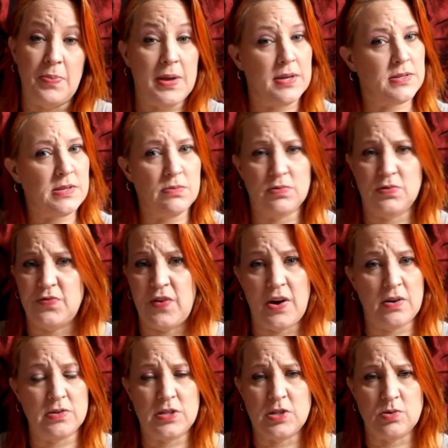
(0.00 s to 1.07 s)
because he was
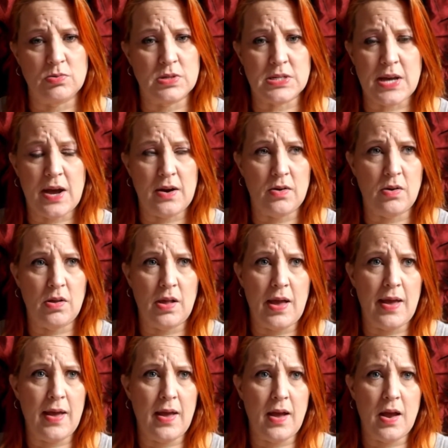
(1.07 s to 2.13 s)
very suicidal
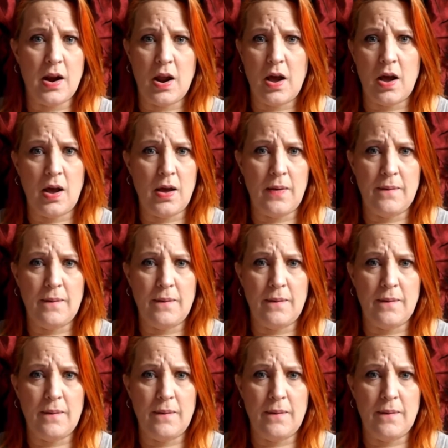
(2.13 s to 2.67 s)
and. Uh,